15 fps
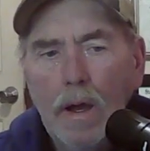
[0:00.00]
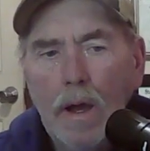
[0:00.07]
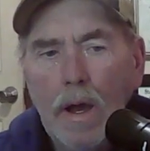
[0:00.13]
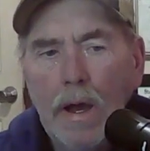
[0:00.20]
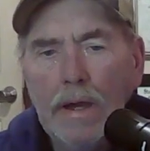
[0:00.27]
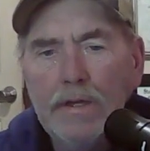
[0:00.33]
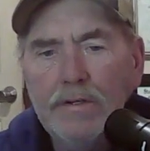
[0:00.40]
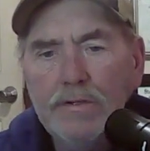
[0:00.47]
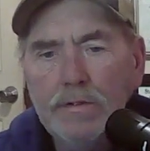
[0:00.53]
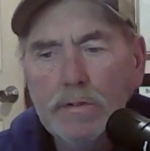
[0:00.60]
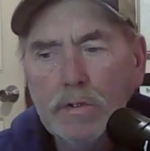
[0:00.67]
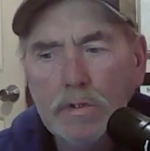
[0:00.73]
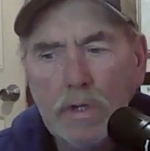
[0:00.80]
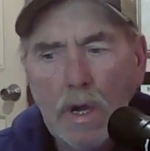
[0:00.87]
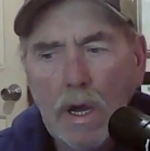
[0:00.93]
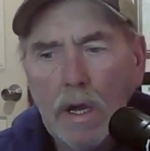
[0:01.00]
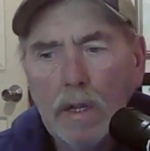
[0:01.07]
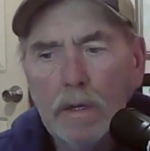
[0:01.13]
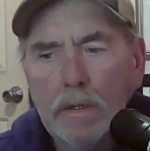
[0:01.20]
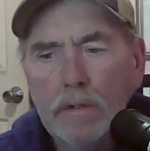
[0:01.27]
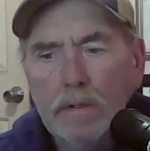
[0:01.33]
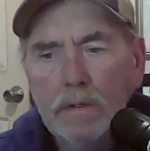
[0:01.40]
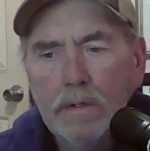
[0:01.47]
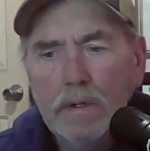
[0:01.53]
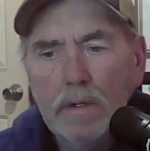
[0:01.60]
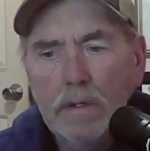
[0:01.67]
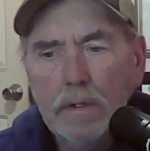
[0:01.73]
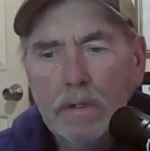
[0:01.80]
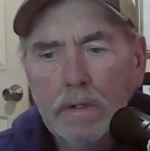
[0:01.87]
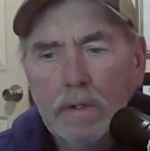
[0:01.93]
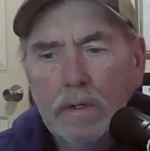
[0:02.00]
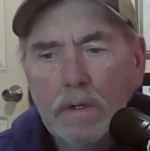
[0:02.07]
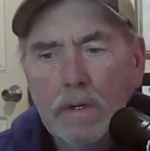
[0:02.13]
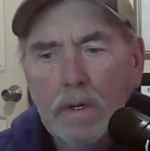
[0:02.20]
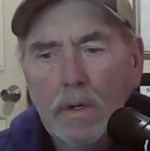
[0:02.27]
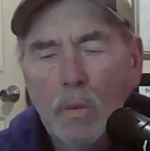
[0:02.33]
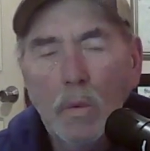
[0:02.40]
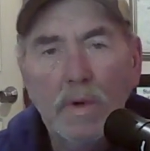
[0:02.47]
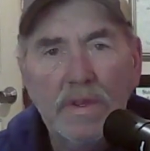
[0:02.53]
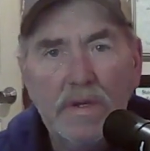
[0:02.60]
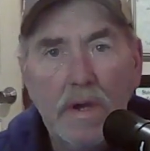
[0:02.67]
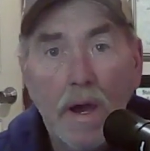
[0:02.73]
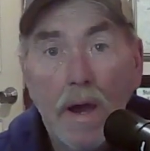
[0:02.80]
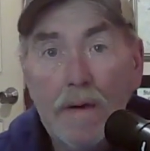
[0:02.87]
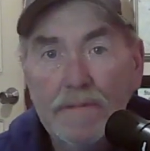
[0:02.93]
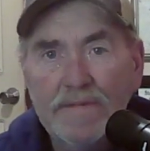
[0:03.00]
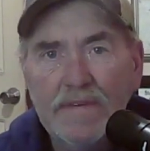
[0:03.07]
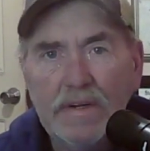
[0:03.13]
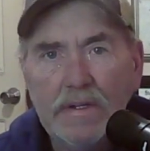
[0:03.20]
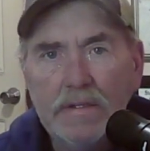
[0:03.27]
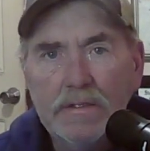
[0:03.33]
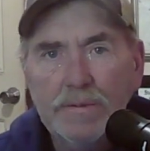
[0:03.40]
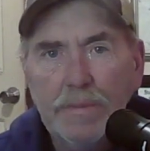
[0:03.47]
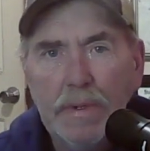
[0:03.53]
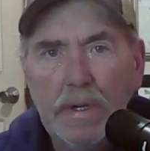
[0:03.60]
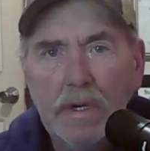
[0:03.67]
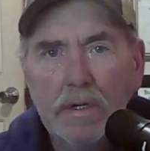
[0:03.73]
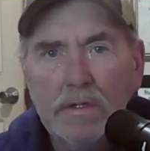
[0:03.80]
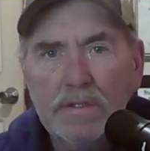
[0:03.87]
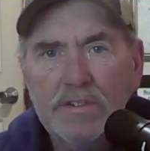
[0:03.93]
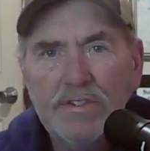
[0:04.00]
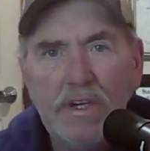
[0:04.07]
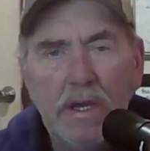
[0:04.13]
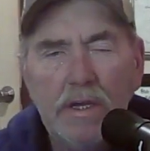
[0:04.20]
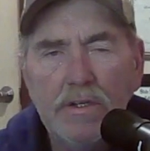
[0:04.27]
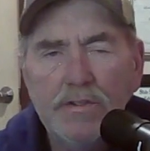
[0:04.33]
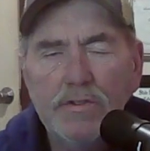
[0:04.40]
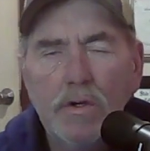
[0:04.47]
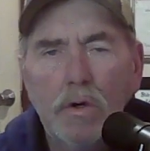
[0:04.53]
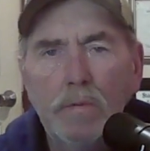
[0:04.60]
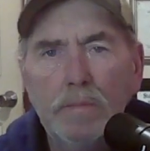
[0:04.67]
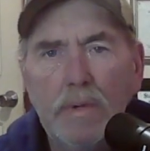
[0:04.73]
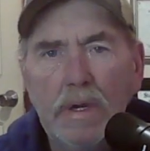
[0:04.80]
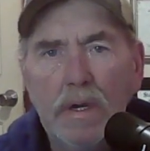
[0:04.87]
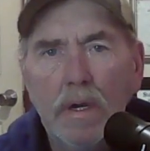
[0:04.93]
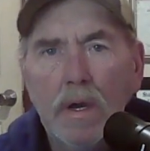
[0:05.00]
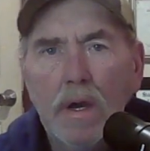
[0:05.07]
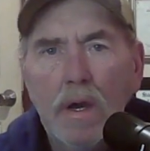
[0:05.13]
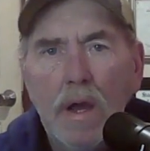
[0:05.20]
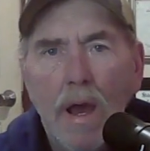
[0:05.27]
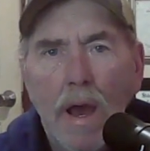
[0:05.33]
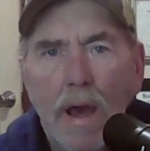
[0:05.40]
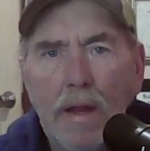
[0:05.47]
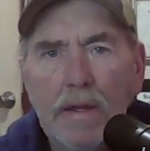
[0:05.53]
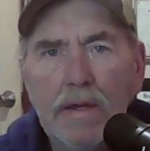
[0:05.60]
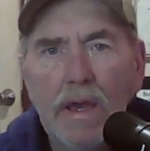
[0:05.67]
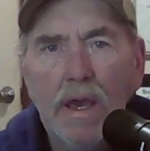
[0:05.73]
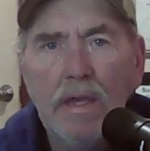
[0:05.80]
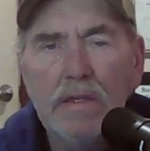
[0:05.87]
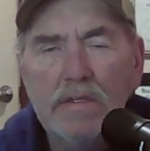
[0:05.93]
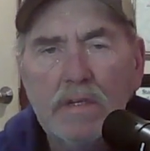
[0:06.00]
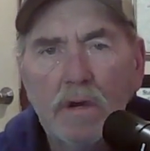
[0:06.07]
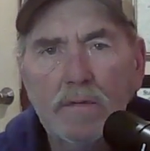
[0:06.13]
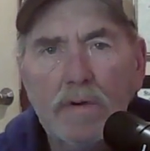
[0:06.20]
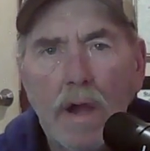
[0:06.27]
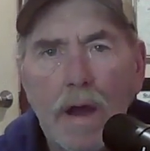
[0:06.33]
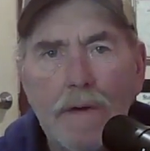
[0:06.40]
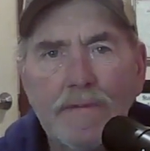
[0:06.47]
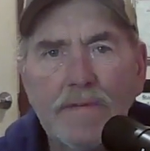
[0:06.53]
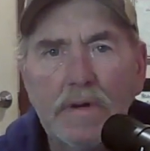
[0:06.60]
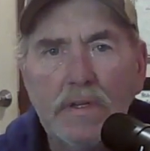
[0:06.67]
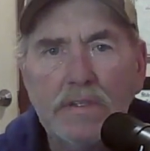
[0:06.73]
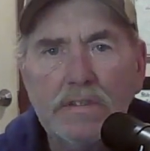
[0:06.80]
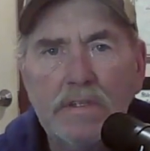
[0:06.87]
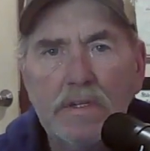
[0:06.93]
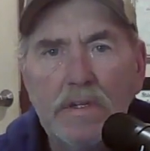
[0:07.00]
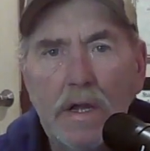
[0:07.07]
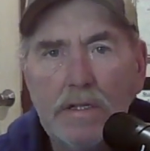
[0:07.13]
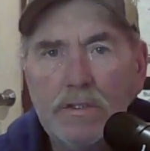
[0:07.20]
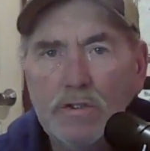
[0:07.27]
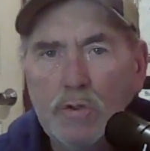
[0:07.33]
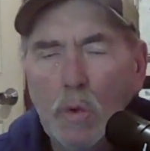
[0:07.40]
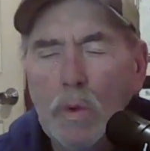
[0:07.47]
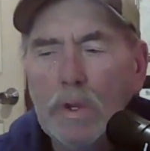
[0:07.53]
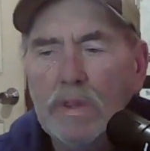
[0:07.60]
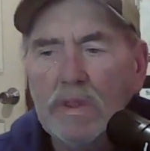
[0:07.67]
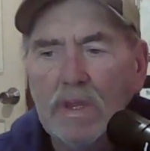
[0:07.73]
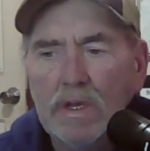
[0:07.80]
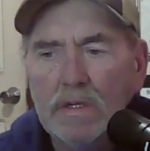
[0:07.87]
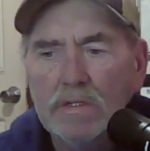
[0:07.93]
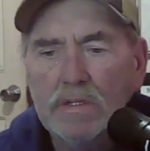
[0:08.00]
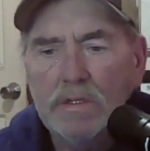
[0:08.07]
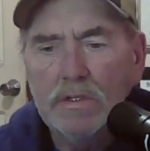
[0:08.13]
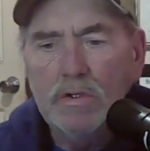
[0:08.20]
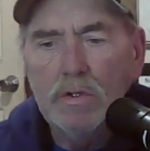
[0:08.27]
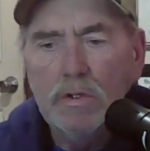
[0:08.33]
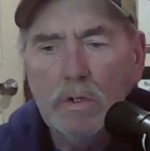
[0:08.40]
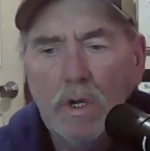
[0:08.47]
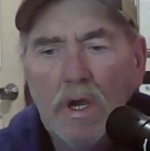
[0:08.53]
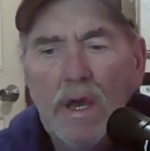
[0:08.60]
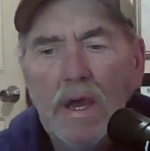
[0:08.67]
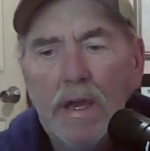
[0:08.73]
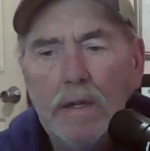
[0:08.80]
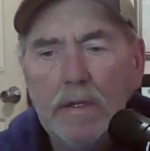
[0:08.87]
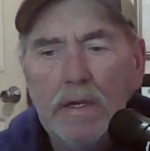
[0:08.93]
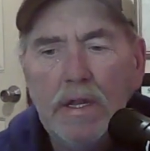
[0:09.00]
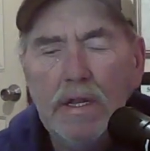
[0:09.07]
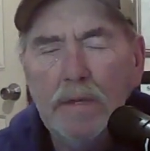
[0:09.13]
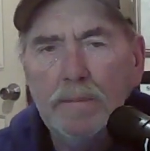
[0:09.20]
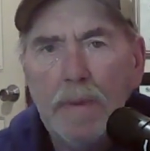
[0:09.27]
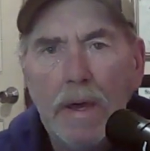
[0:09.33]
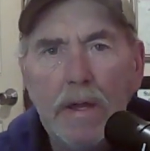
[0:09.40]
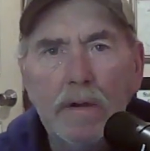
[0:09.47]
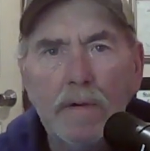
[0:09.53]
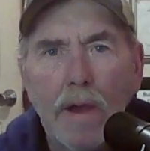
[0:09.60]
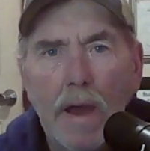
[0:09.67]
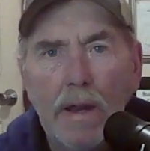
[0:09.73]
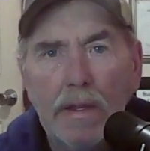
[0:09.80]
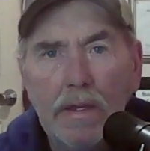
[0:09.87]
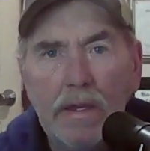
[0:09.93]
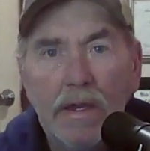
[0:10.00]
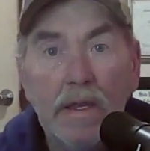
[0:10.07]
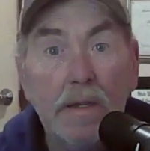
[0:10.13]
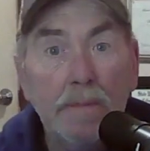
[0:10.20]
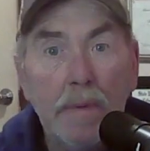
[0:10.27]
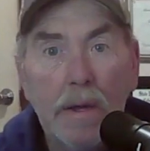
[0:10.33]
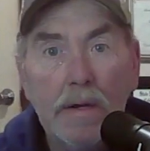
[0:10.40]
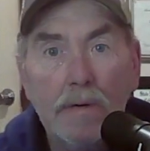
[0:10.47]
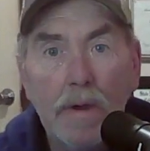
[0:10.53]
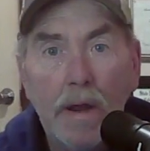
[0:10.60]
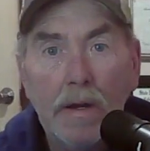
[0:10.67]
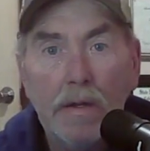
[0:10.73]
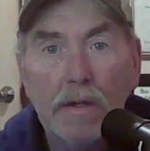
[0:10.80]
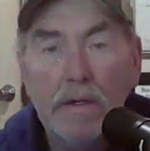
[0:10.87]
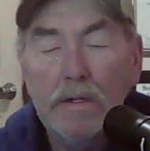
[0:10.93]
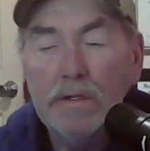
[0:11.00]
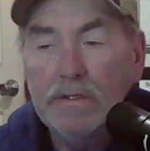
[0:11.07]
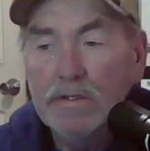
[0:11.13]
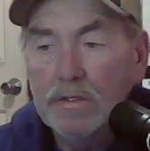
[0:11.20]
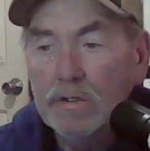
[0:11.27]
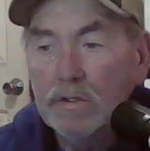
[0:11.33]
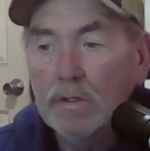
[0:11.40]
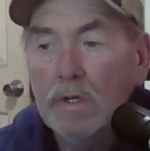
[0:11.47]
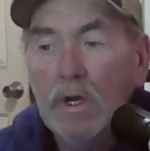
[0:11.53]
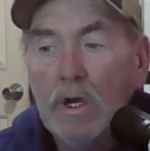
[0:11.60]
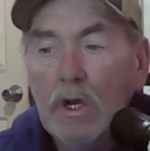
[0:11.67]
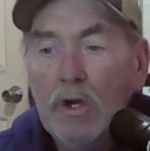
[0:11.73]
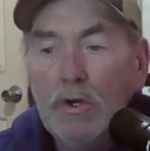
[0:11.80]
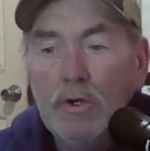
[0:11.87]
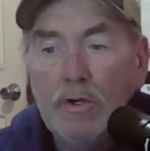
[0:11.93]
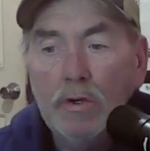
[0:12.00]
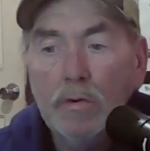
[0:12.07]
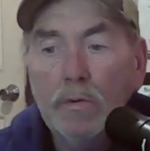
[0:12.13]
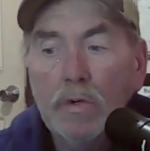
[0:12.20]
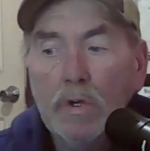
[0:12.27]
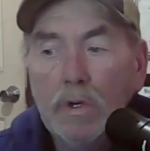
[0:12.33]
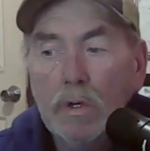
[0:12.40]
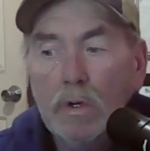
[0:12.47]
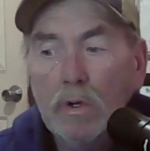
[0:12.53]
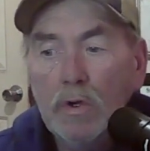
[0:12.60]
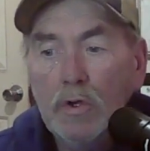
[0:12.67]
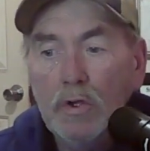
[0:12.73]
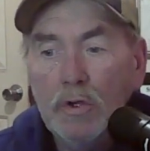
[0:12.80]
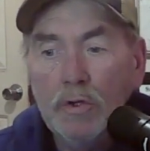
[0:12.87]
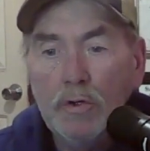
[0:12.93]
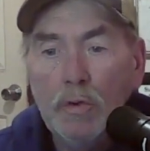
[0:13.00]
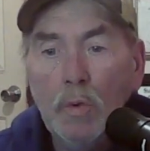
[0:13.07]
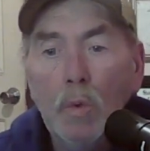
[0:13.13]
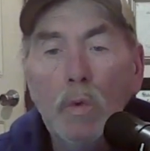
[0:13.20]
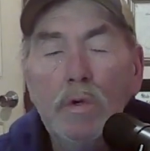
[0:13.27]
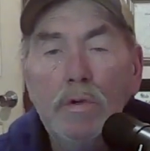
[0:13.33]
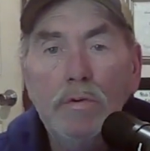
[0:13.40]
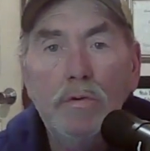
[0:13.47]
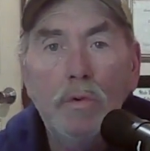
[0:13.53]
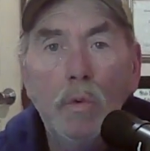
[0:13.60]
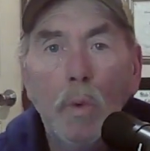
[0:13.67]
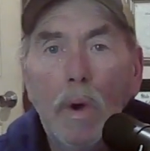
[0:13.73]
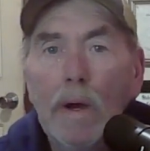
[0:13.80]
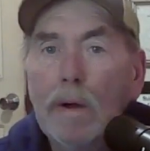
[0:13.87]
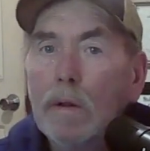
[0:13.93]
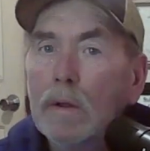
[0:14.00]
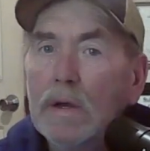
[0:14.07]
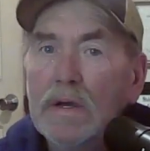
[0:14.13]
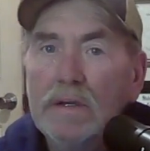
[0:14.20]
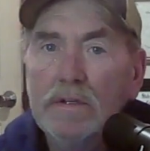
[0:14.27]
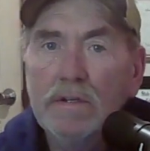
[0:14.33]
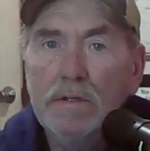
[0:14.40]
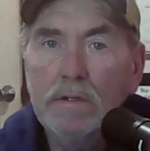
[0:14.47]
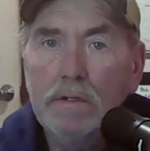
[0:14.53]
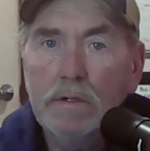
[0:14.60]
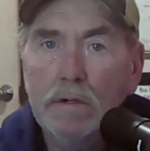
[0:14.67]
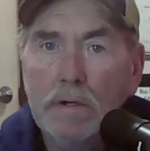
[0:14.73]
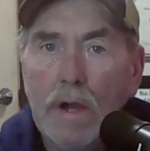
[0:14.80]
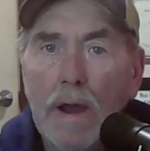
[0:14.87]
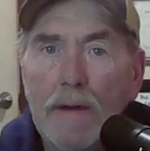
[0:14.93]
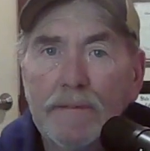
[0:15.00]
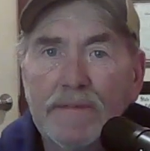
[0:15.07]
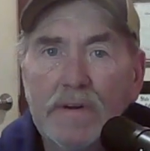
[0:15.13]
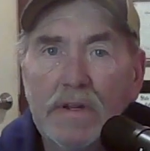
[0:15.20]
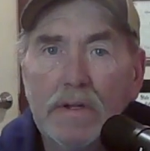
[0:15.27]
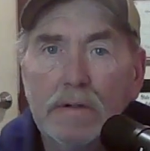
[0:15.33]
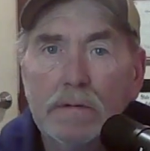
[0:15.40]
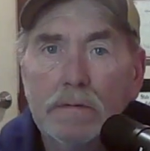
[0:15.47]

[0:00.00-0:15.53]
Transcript: I took on with confidence because she has shown me how to gain self confidence, and that's doing things and, and getting better at it, getting better at it until you you do you do well and you're confident.